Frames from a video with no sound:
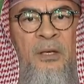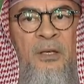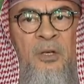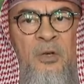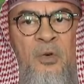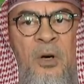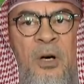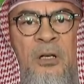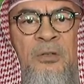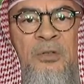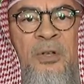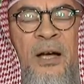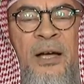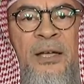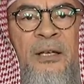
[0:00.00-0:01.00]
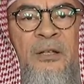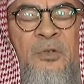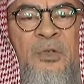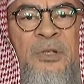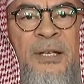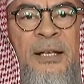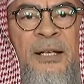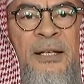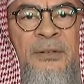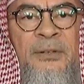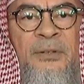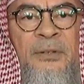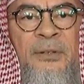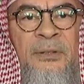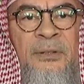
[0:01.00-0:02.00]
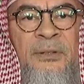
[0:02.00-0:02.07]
you are trying to sell it